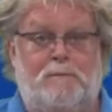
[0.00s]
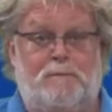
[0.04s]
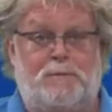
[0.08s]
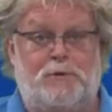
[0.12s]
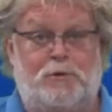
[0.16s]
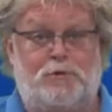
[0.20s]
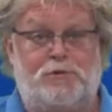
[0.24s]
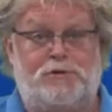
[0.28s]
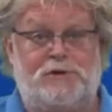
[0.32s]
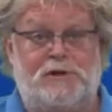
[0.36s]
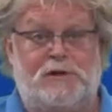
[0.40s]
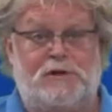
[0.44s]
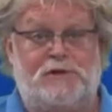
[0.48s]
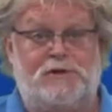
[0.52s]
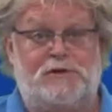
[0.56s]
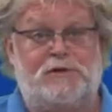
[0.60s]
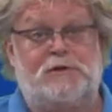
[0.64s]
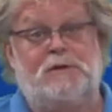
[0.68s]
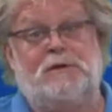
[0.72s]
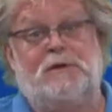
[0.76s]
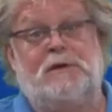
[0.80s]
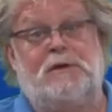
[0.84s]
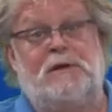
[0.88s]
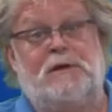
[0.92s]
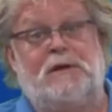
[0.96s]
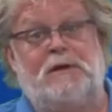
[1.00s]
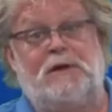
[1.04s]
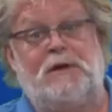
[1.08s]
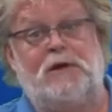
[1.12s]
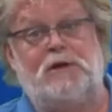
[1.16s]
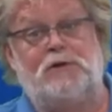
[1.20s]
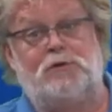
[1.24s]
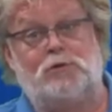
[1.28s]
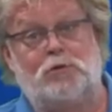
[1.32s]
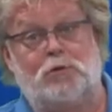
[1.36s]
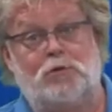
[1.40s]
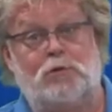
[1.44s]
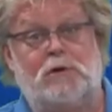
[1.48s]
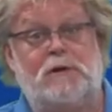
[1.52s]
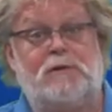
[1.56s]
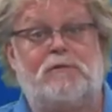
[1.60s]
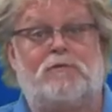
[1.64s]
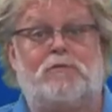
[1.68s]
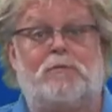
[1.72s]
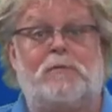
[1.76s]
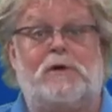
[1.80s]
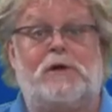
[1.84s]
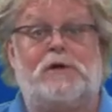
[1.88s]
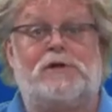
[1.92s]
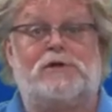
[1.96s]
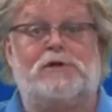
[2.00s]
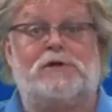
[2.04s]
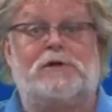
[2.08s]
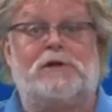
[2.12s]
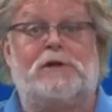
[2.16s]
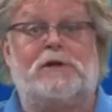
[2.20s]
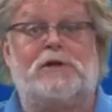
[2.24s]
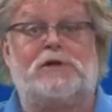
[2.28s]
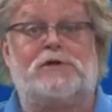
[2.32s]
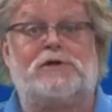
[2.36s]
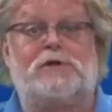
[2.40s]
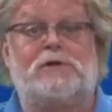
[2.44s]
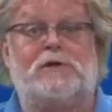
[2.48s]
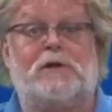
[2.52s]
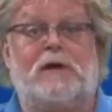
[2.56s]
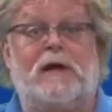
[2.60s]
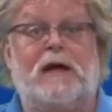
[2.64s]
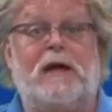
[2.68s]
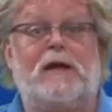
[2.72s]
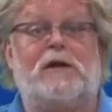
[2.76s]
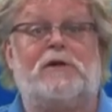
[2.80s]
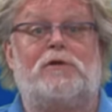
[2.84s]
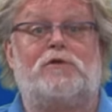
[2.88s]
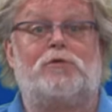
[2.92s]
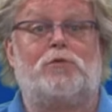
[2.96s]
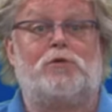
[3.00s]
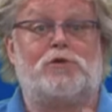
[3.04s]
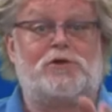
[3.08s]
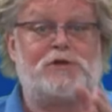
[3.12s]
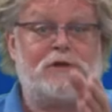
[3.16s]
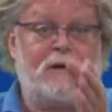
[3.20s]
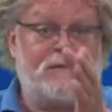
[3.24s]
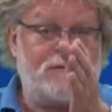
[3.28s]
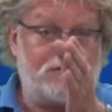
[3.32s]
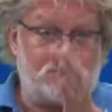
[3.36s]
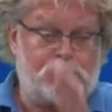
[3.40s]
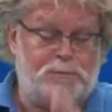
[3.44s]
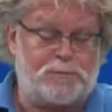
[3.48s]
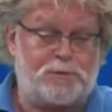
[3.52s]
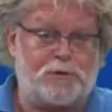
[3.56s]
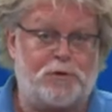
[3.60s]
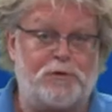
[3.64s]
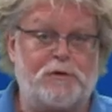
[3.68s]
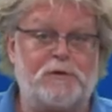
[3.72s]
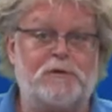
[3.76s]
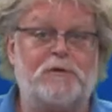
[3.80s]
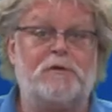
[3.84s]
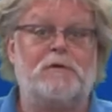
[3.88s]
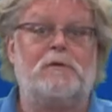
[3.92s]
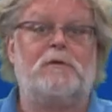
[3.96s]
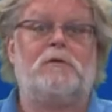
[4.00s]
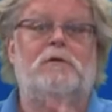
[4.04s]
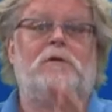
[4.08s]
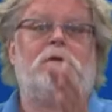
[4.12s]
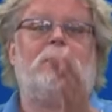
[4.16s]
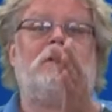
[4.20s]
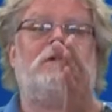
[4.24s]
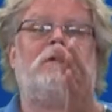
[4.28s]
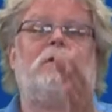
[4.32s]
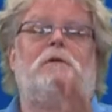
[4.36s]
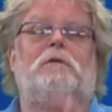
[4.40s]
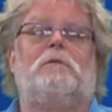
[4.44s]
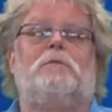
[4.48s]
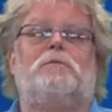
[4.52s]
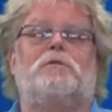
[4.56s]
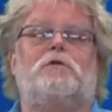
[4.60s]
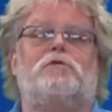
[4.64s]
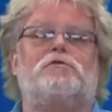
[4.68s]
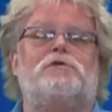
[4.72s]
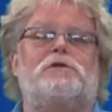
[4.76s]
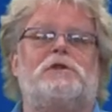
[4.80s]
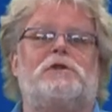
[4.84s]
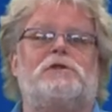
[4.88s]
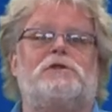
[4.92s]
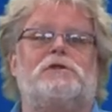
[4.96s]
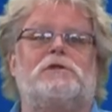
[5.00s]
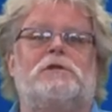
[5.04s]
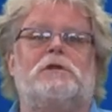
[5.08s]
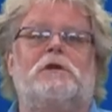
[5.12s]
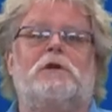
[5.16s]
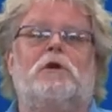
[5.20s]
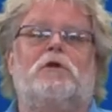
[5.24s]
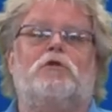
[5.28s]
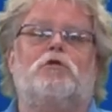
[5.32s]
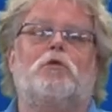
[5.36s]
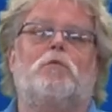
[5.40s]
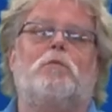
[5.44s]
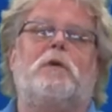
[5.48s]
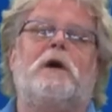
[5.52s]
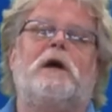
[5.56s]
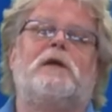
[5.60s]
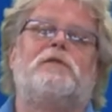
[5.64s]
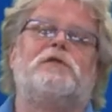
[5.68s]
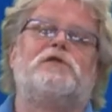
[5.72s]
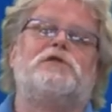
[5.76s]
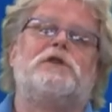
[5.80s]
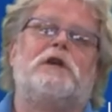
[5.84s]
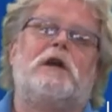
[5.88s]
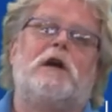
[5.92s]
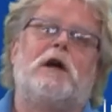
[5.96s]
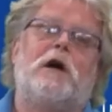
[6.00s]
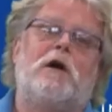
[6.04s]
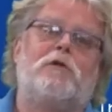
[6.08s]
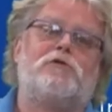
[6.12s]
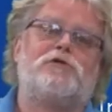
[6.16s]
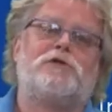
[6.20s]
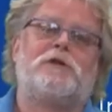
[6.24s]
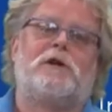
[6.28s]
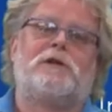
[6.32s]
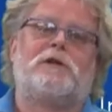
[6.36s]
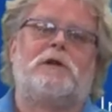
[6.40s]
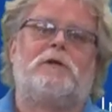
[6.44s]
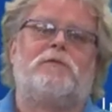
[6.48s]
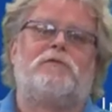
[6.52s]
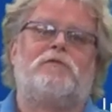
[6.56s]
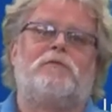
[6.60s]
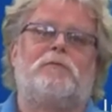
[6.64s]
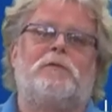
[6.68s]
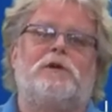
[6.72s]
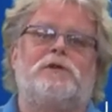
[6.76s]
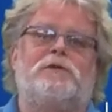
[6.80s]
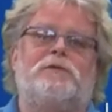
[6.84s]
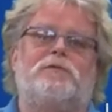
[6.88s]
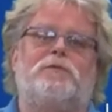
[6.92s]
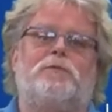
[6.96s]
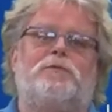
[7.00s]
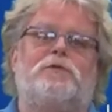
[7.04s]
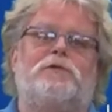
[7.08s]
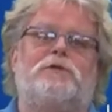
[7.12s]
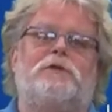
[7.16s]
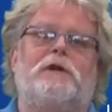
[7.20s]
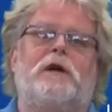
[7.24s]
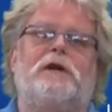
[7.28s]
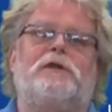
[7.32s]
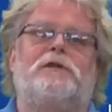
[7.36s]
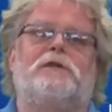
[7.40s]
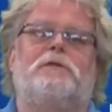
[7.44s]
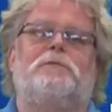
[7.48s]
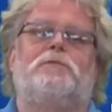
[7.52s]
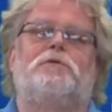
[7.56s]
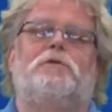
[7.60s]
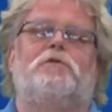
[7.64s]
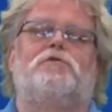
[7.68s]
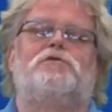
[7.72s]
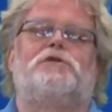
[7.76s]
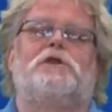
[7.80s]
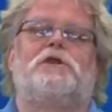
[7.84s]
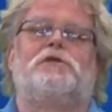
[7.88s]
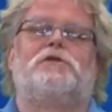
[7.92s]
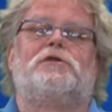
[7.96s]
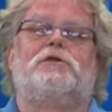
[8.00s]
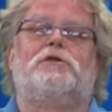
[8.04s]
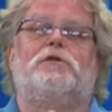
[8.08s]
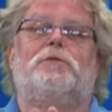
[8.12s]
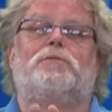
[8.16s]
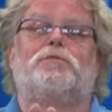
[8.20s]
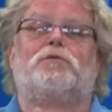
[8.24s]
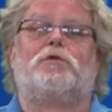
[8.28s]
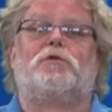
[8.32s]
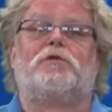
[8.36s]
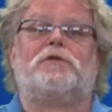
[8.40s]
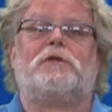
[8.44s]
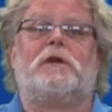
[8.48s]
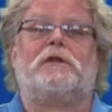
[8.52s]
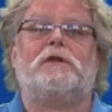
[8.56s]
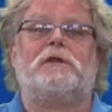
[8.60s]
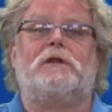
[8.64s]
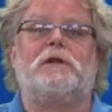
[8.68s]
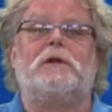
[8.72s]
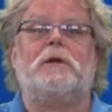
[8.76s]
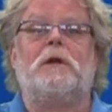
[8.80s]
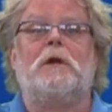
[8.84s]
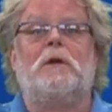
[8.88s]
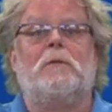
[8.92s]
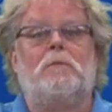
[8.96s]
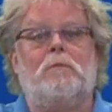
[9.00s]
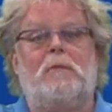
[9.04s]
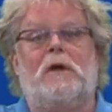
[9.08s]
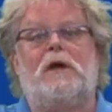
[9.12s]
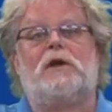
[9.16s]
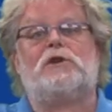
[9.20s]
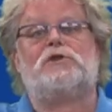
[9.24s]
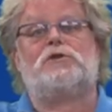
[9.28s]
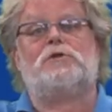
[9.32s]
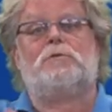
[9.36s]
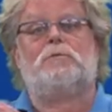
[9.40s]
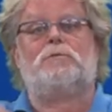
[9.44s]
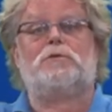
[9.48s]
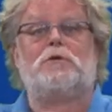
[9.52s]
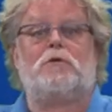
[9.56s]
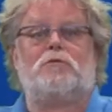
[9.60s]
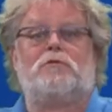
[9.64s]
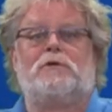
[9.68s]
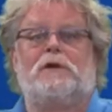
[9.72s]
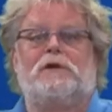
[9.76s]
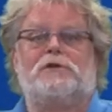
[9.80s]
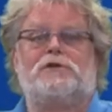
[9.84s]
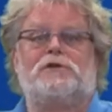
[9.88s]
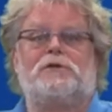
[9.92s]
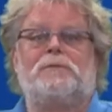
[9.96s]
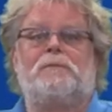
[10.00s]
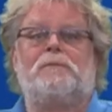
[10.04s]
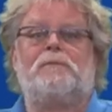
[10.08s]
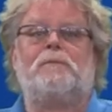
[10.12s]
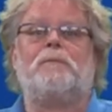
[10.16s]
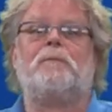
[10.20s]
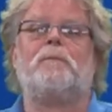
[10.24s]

process, internal information is added to the central product process. Combined with the outside information from the right process, the product ID makes progress.